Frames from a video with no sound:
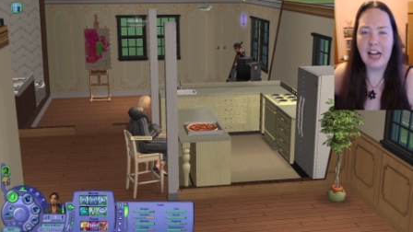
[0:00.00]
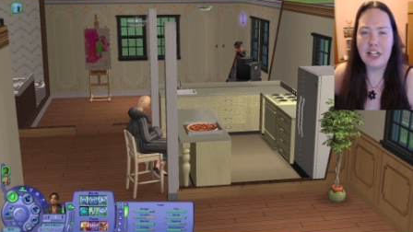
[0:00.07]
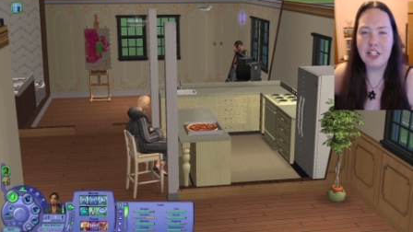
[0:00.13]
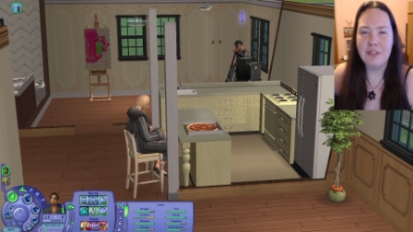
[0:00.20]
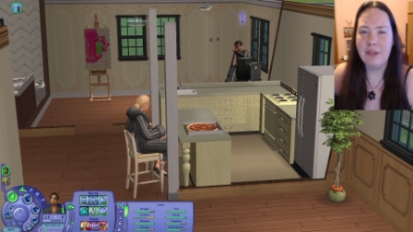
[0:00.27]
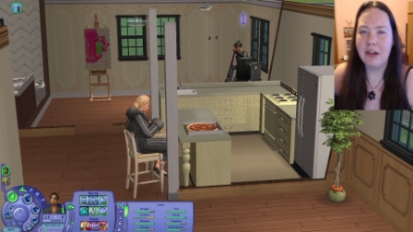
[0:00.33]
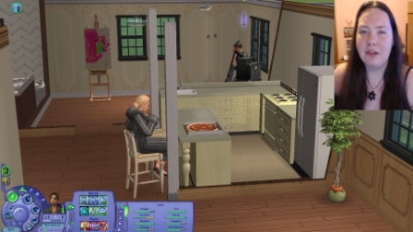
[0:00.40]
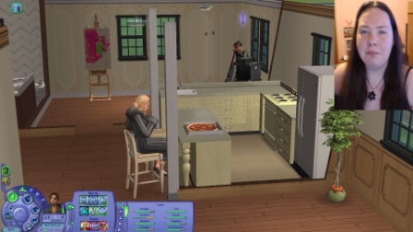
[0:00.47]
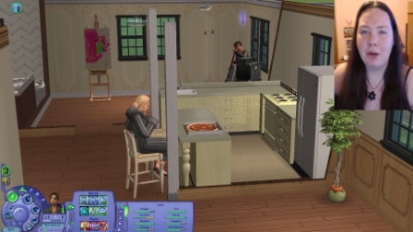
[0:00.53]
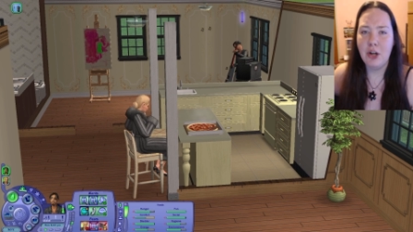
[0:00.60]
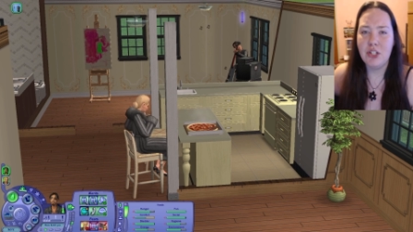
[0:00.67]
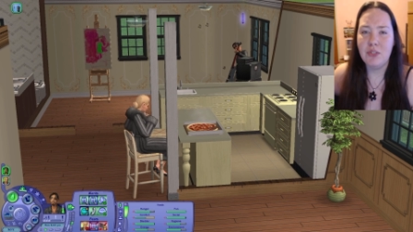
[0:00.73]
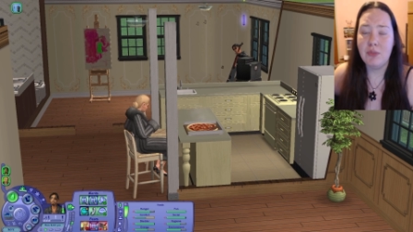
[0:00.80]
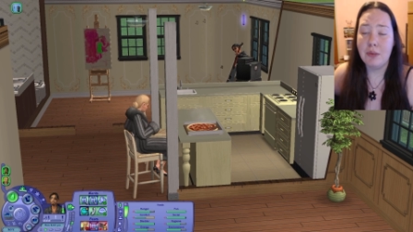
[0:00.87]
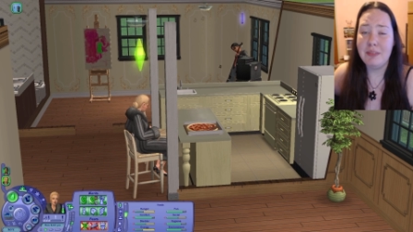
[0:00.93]
I actually found a
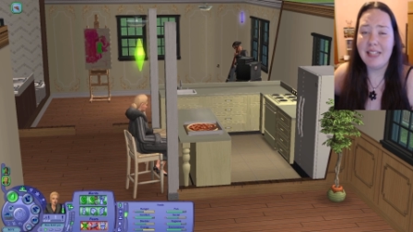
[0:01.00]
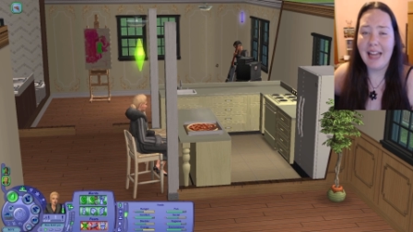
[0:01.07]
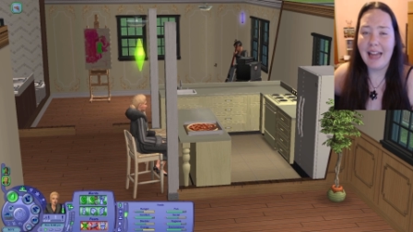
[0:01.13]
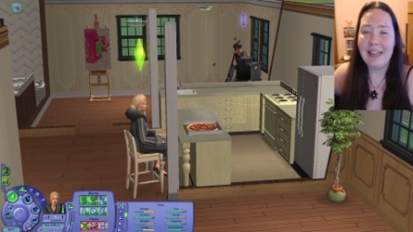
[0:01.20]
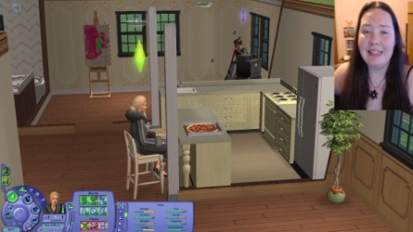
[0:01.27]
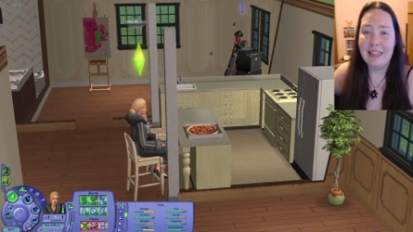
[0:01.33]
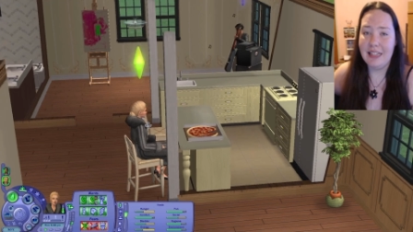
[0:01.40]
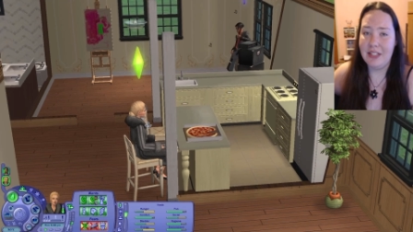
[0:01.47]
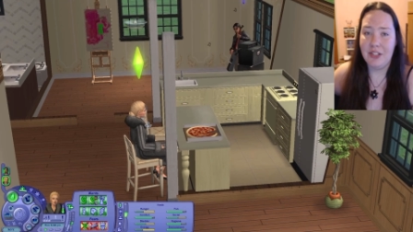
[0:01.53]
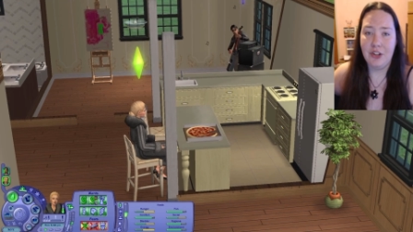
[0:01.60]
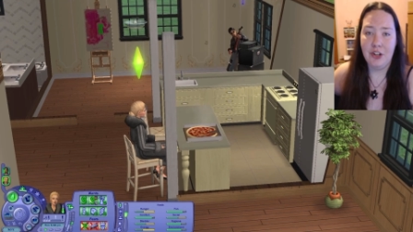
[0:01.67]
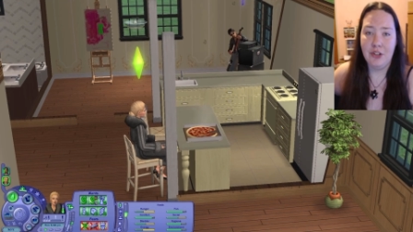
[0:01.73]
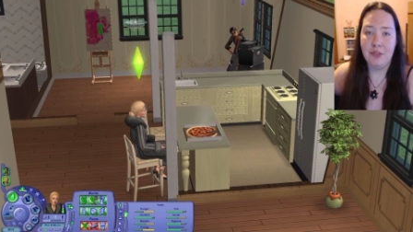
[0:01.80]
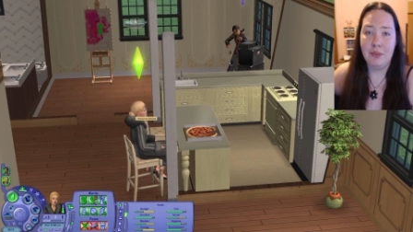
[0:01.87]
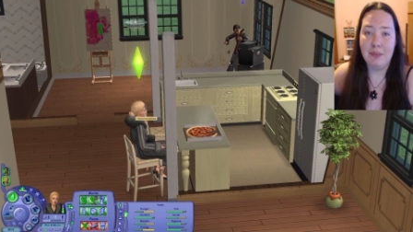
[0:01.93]
post from 10 years
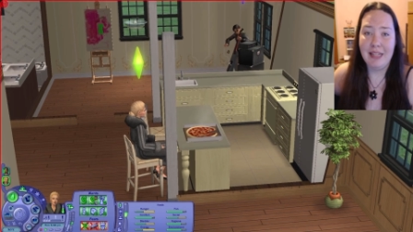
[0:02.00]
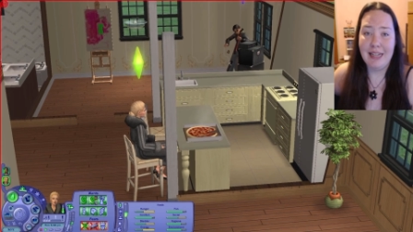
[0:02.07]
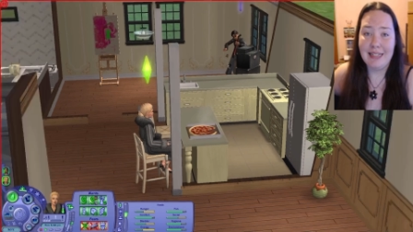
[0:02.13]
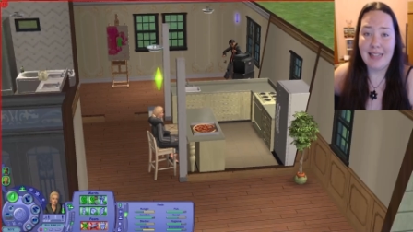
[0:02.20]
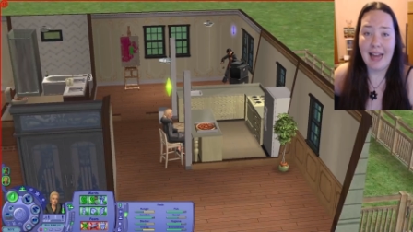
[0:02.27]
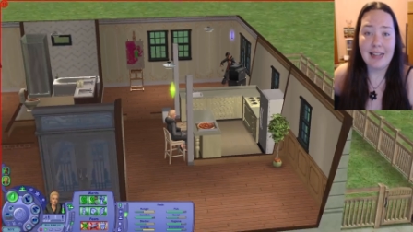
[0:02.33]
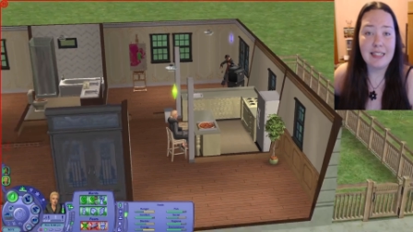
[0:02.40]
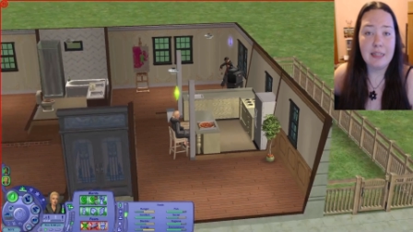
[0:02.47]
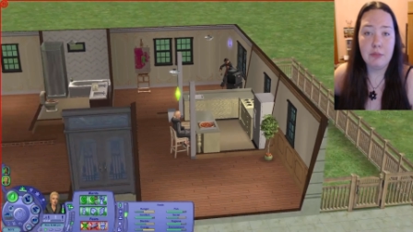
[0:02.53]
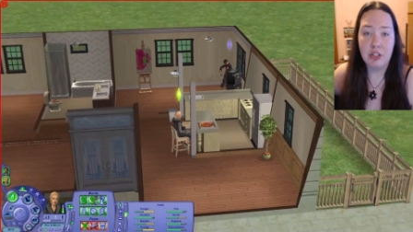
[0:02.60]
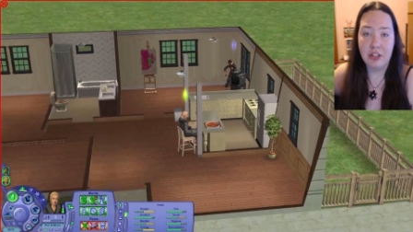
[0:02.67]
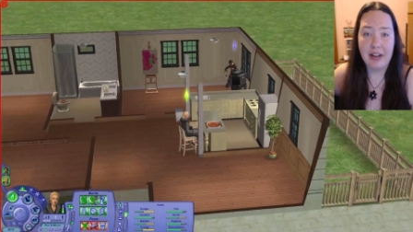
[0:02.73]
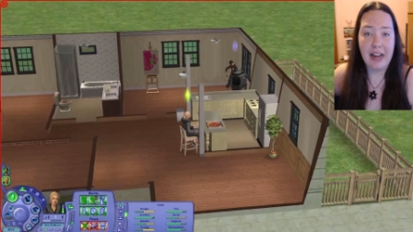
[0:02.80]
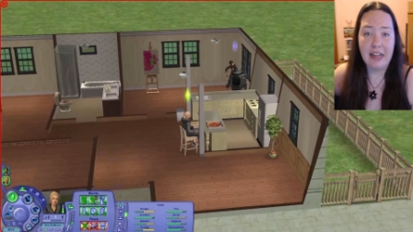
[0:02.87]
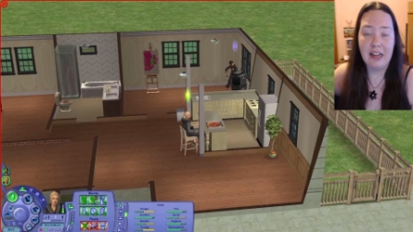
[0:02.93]
ago from the exact same
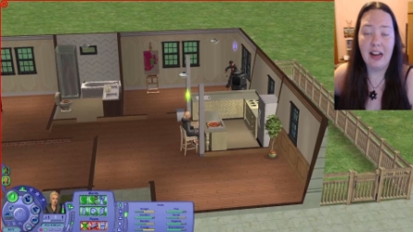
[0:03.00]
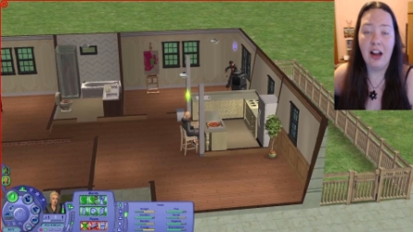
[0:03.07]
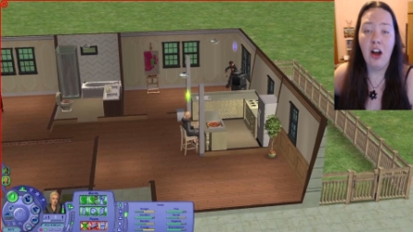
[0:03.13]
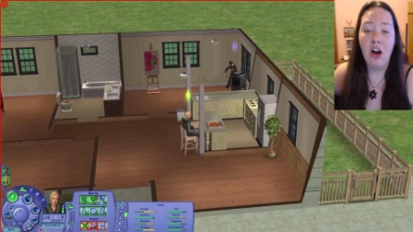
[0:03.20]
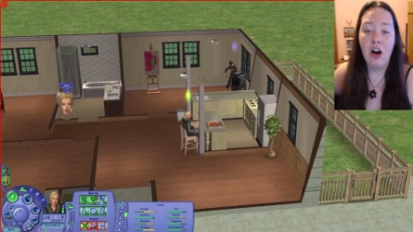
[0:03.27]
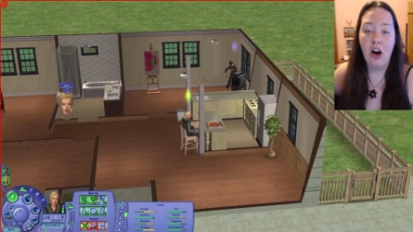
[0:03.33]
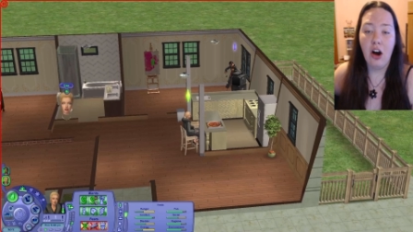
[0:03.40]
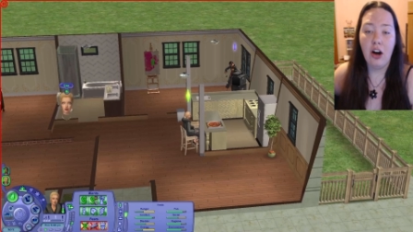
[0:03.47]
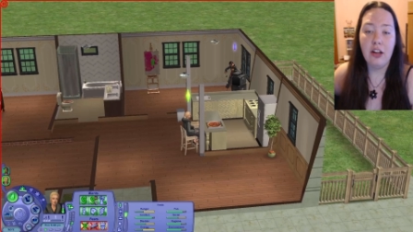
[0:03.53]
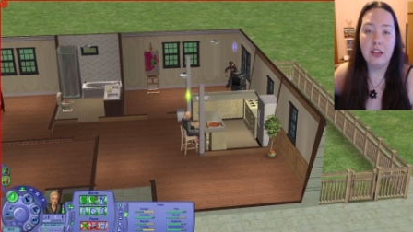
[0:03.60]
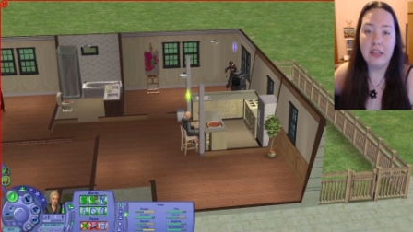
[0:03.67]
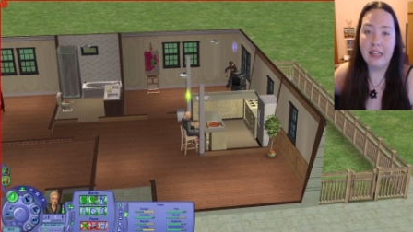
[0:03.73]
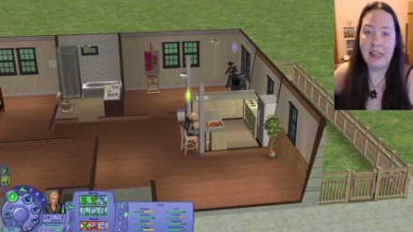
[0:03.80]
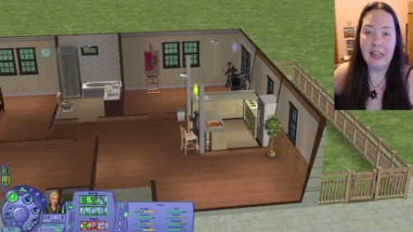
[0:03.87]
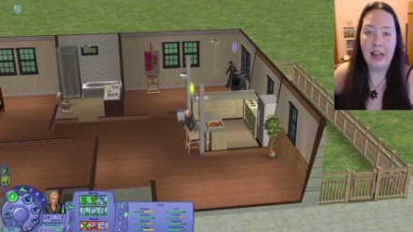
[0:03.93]
creator
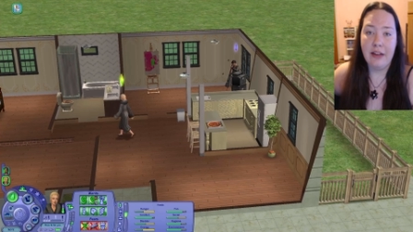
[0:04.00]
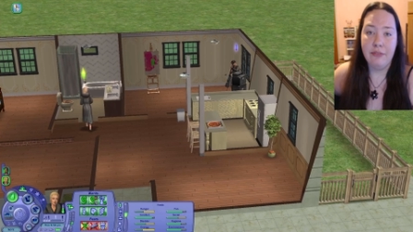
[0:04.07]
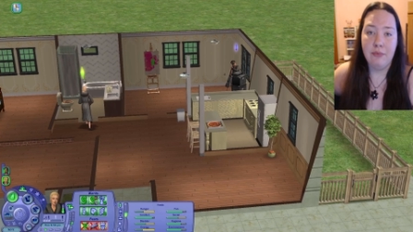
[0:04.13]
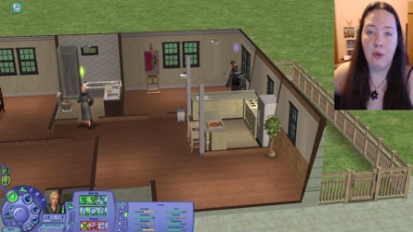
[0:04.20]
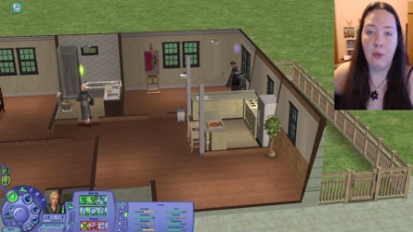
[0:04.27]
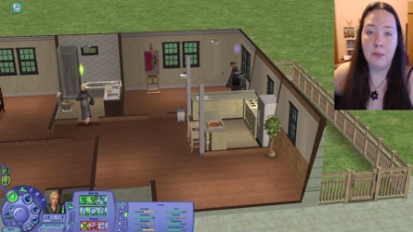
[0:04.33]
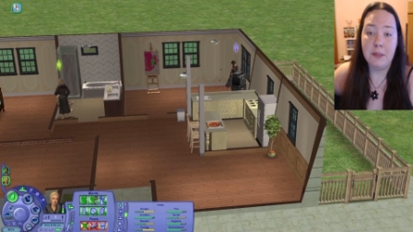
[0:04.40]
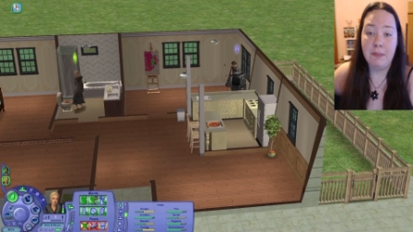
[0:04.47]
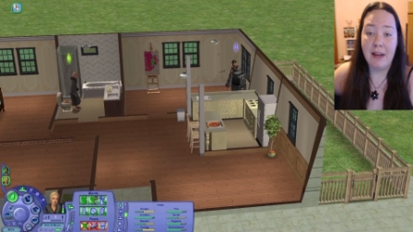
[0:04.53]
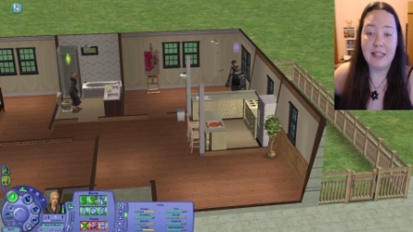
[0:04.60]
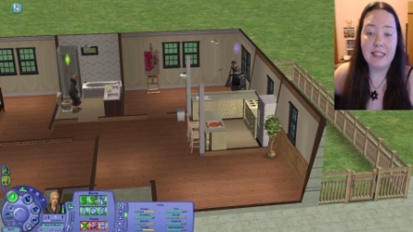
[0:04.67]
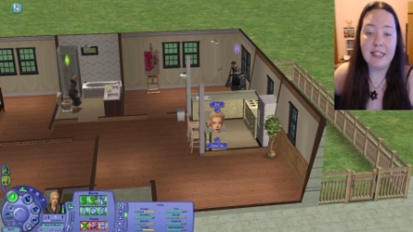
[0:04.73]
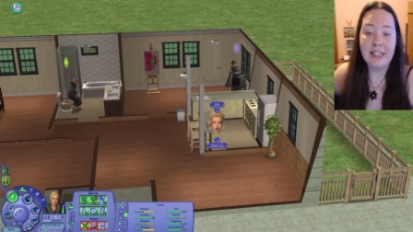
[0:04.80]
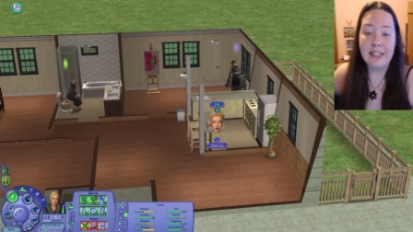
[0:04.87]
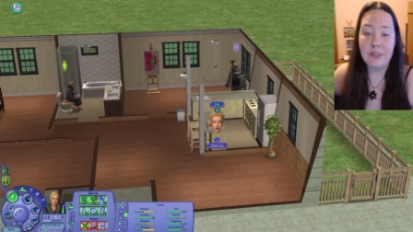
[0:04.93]
on the EA forums,
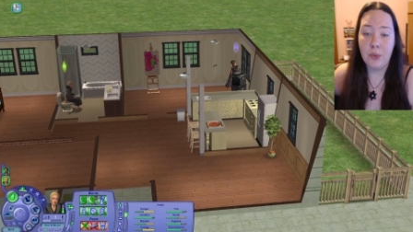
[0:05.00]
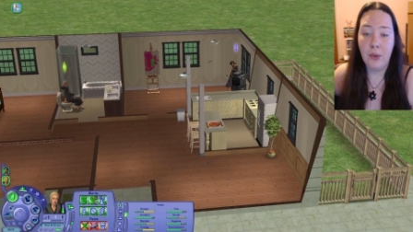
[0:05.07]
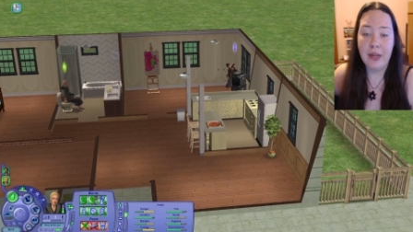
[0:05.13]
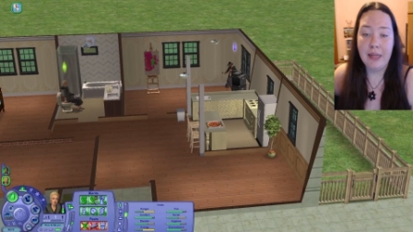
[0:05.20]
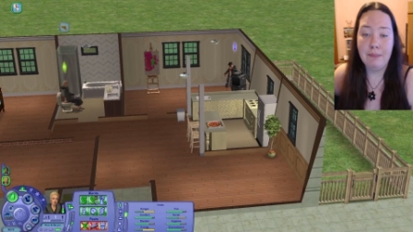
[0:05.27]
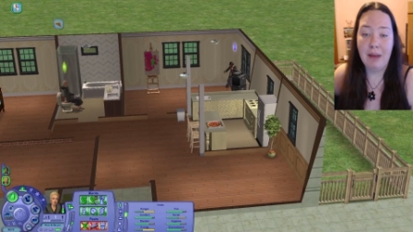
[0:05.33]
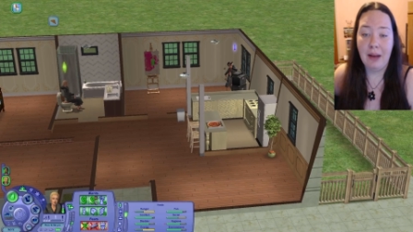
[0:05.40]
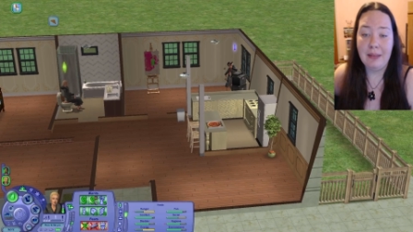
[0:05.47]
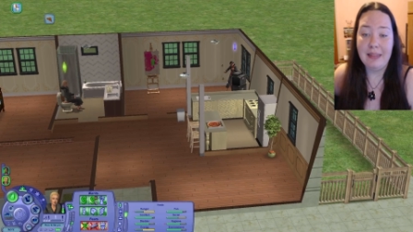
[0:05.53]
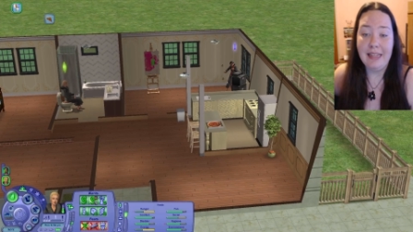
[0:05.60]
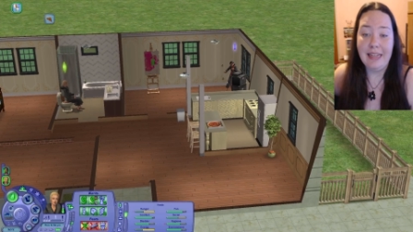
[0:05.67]
basically talking about the